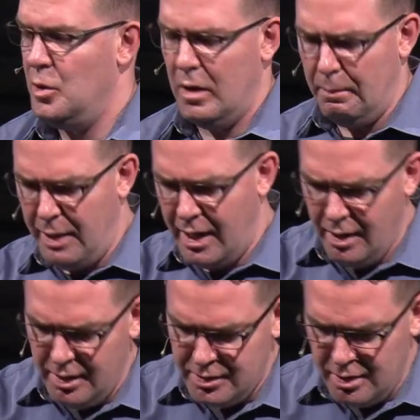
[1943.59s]
To our
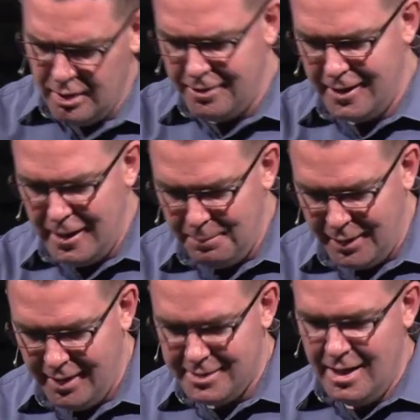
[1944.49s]
parents and our
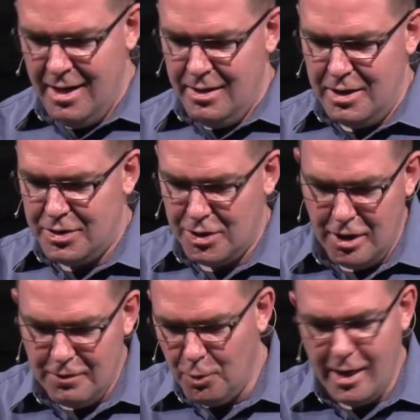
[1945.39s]
grandparents that
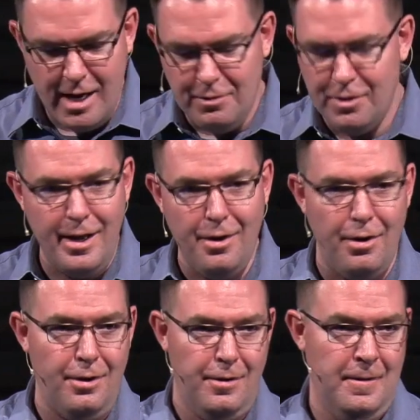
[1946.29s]
serve wherever they
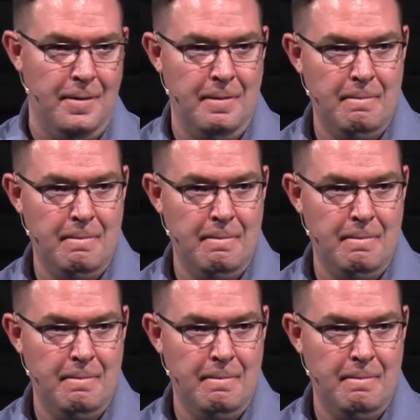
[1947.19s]
are.